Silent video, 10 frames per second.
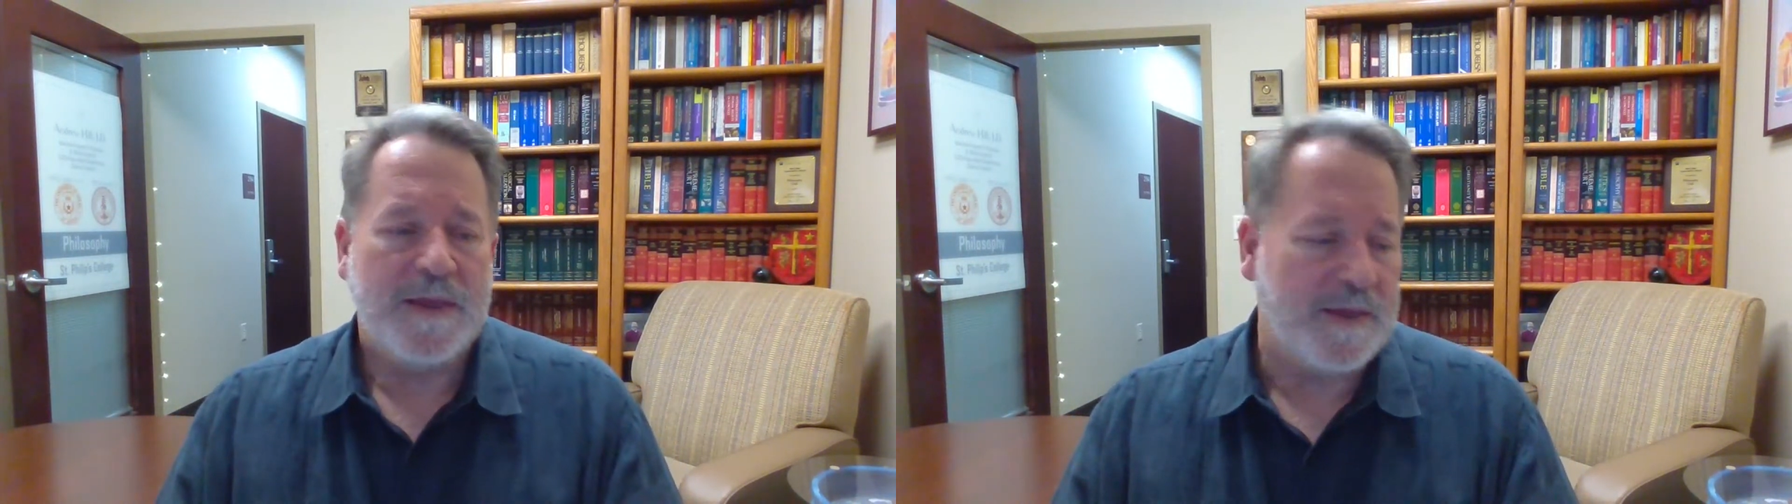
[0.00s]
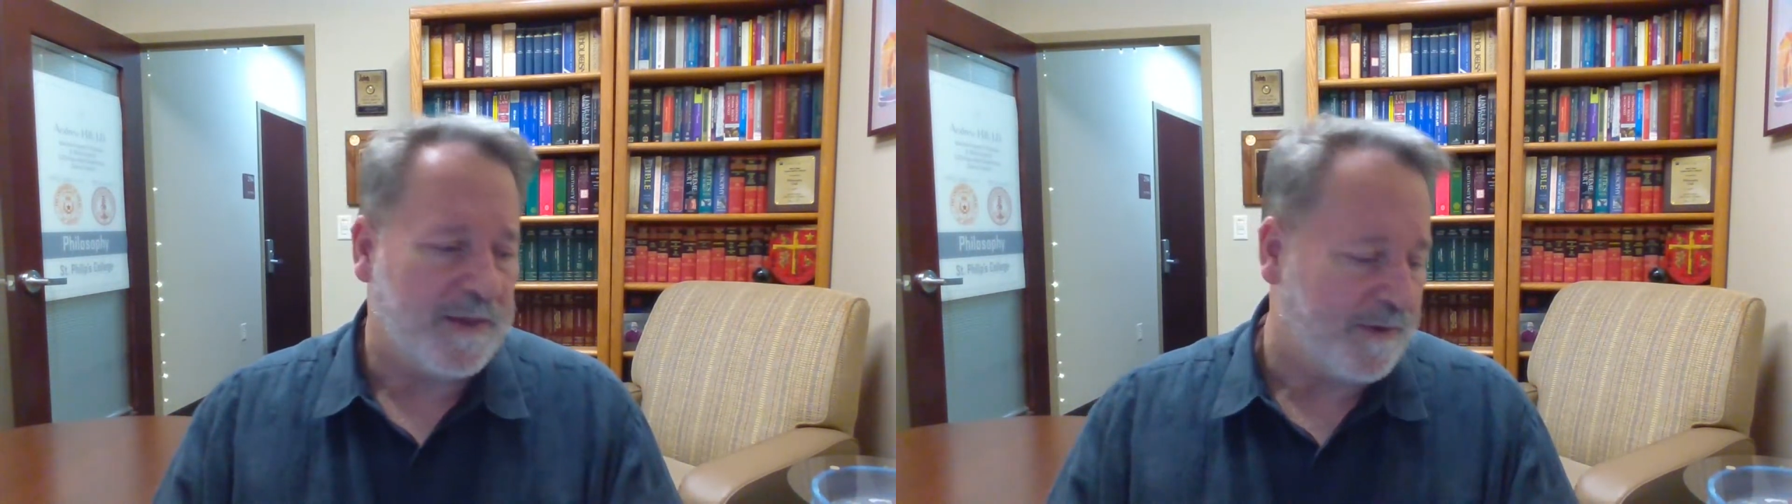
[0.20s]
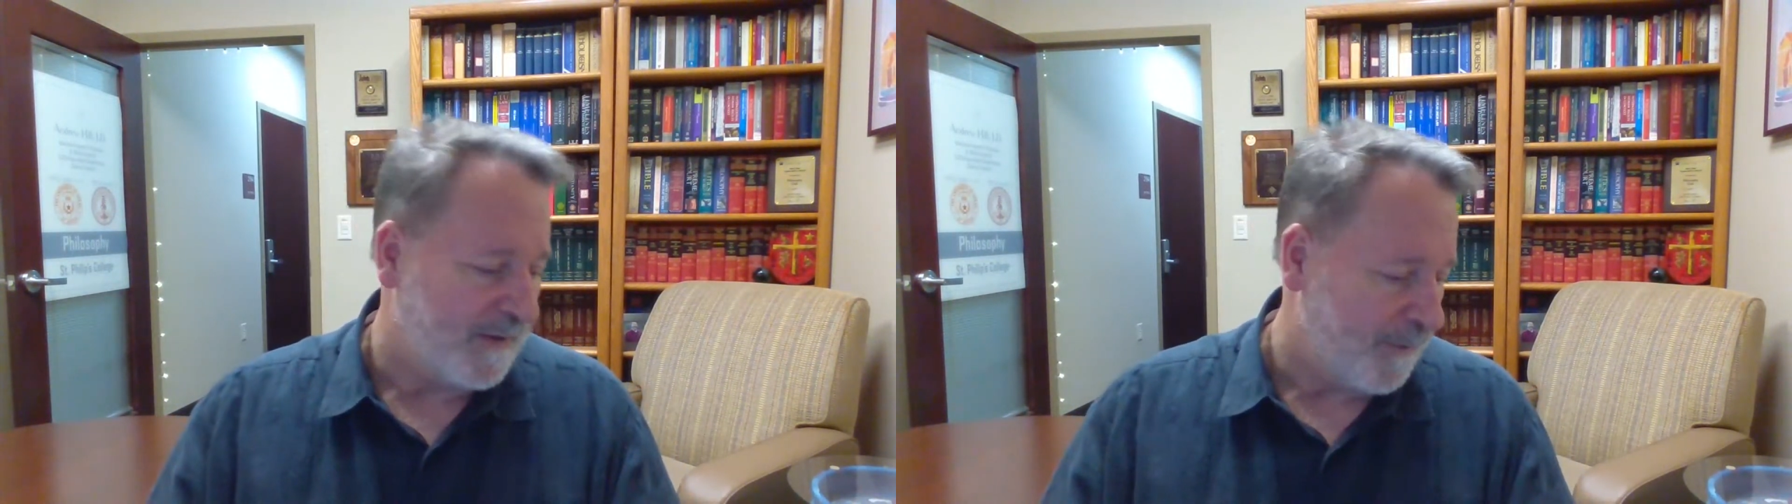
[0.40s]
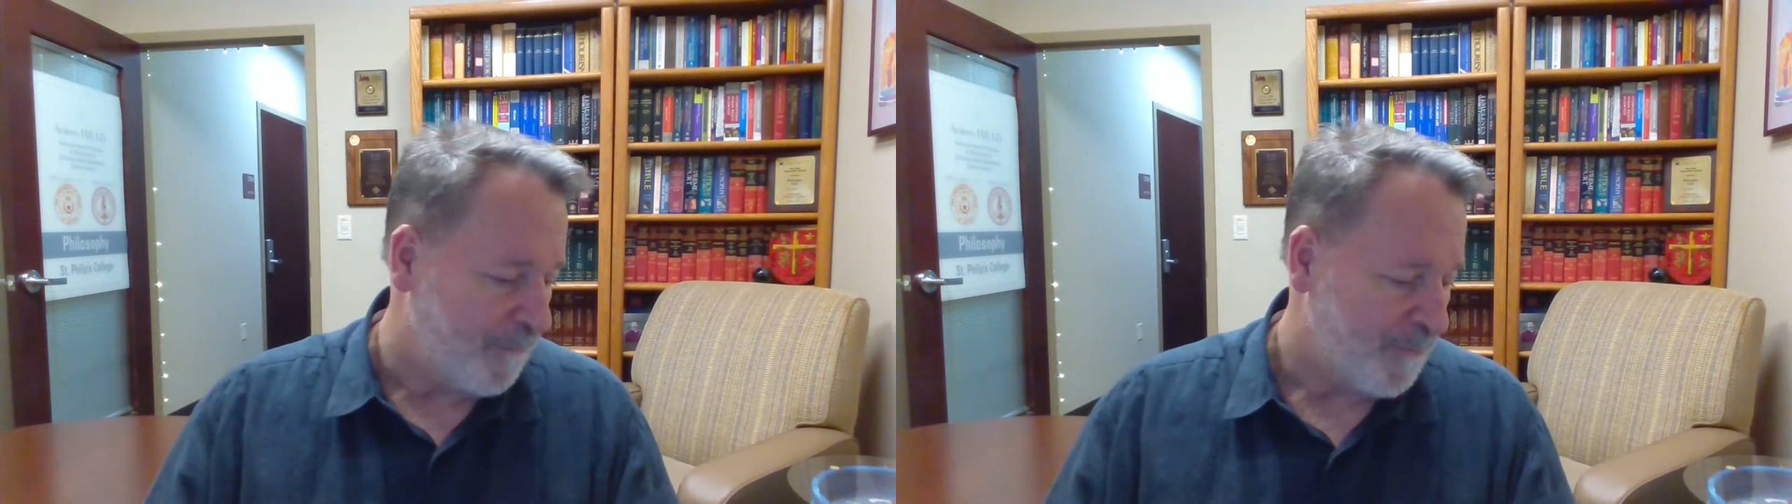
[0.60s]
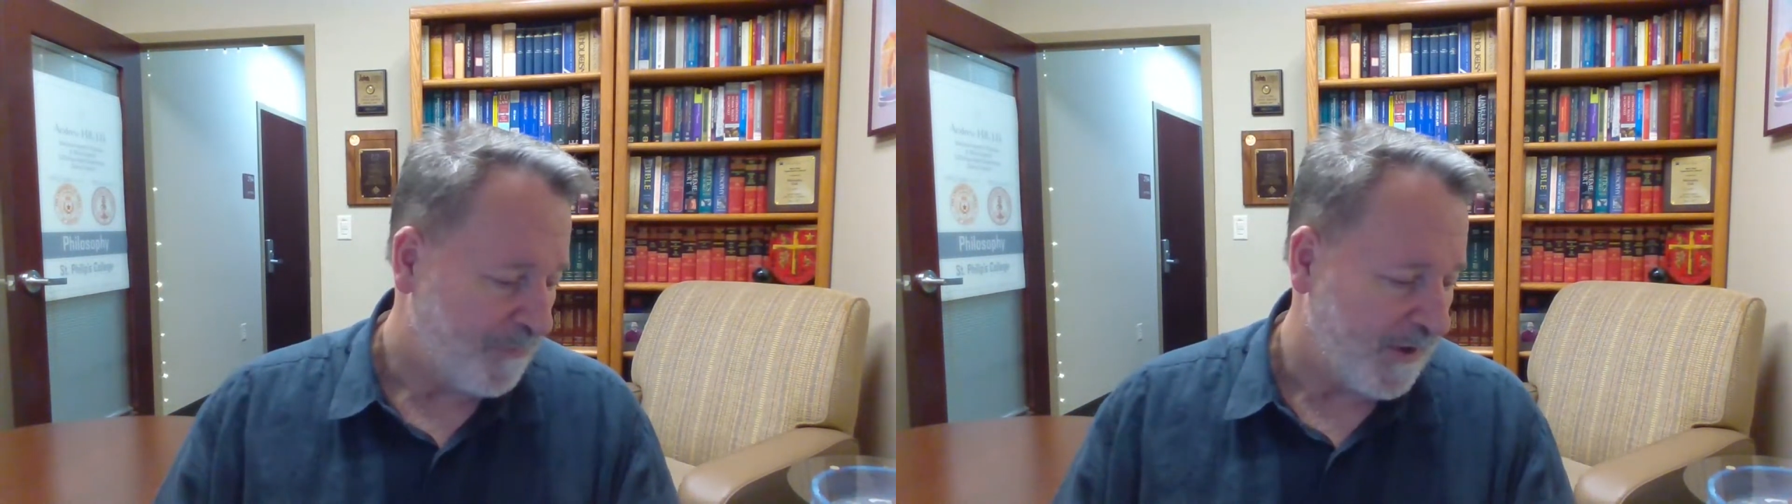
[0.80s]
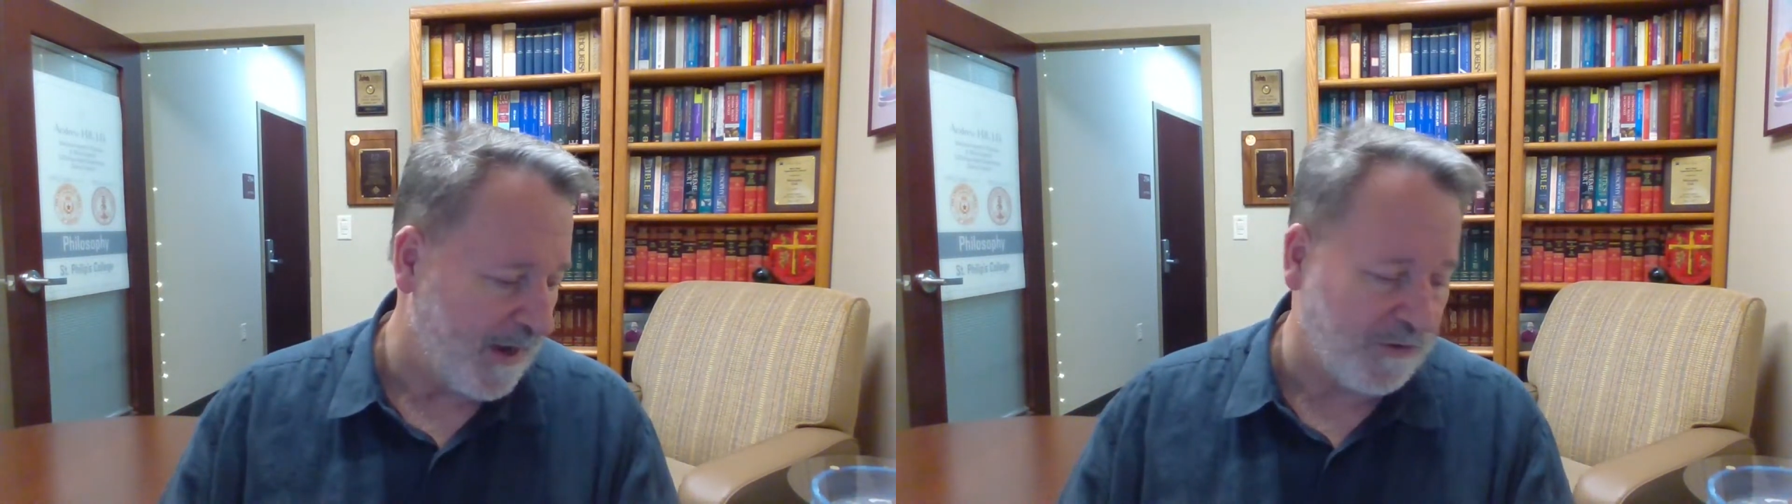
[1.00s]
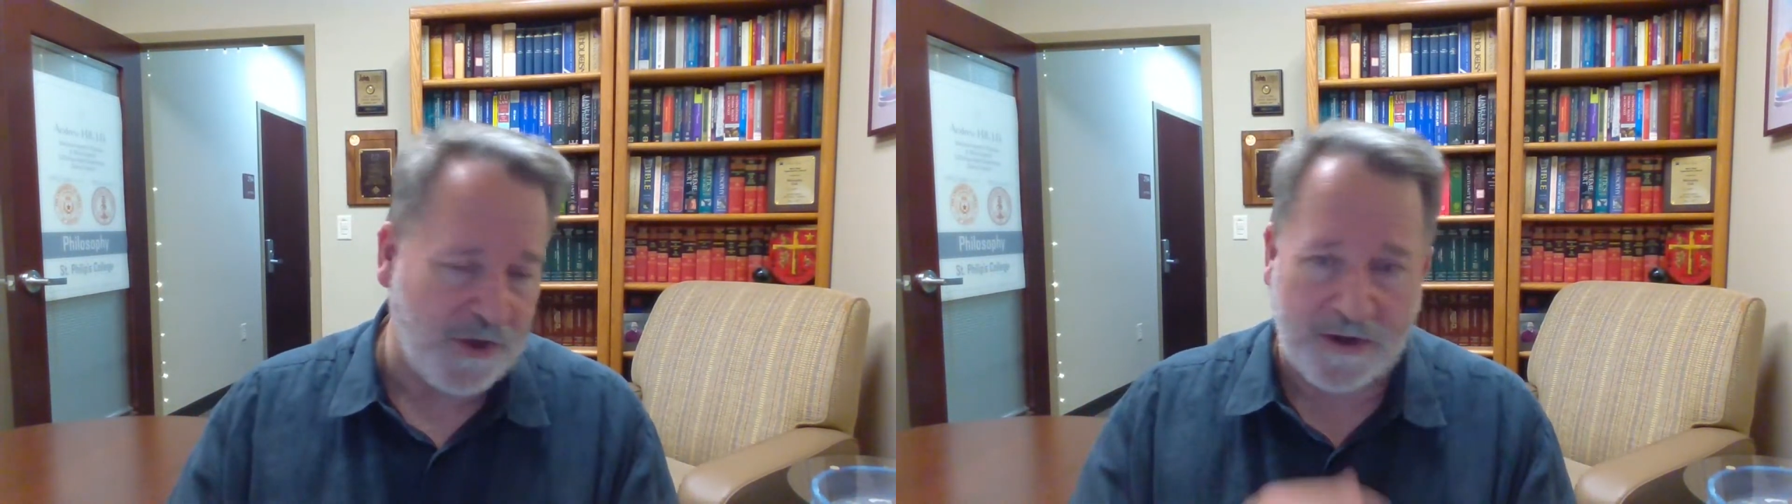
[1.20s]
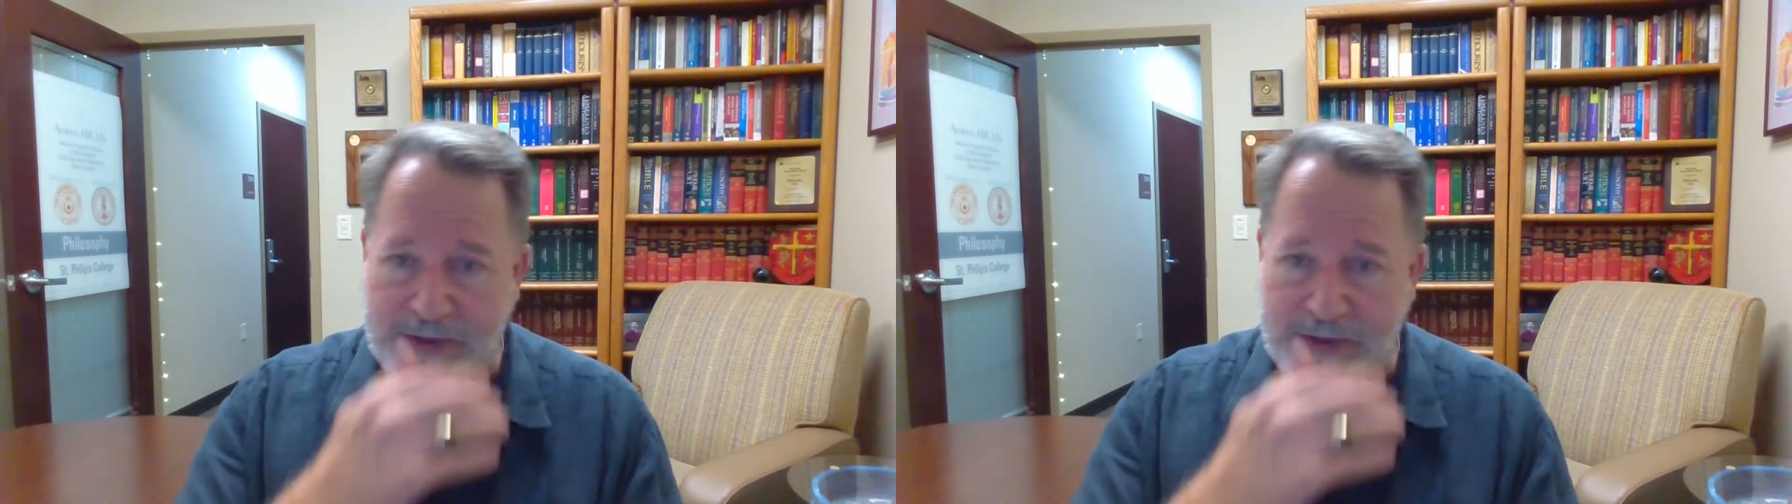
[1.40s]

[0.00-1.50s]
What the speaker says: And I talked